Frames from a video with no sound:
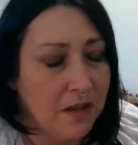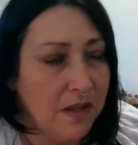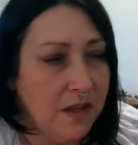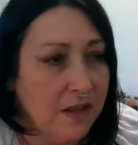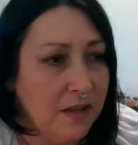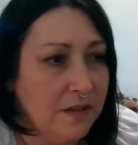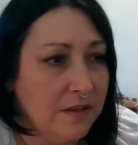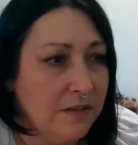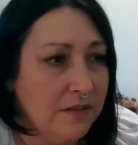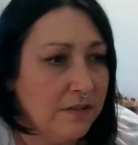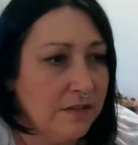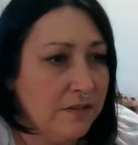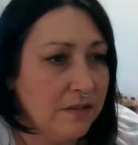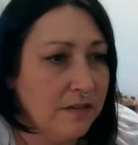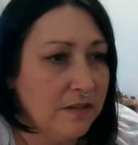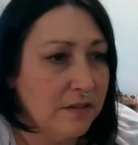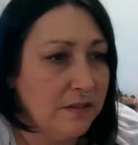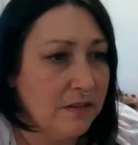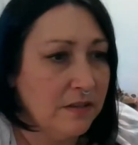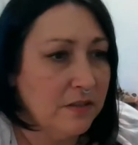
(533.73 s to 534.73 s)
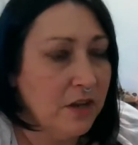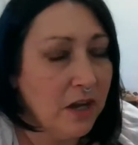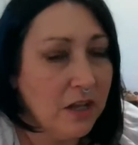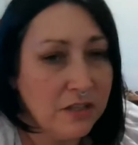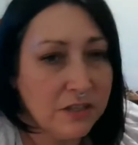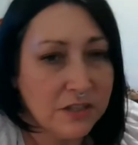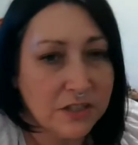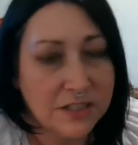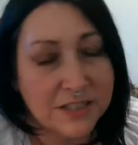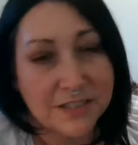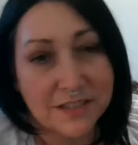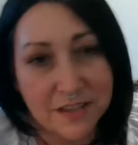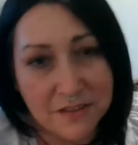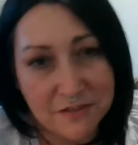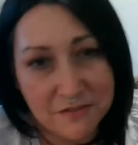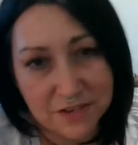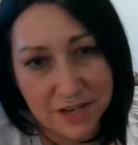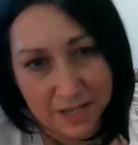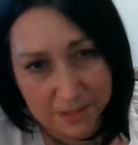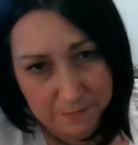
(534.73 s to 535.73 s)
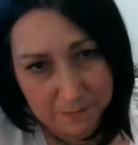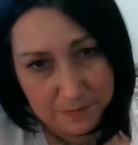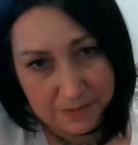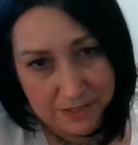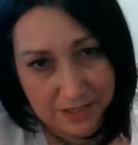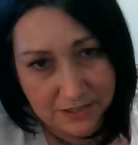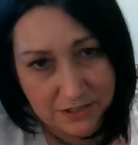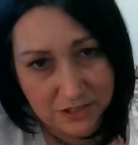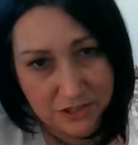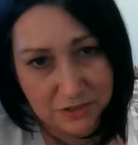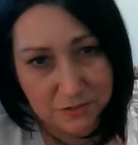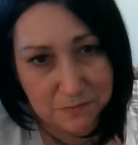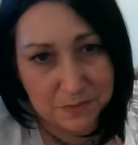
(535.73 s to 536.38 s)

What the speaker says: And not just Southern Appalachia,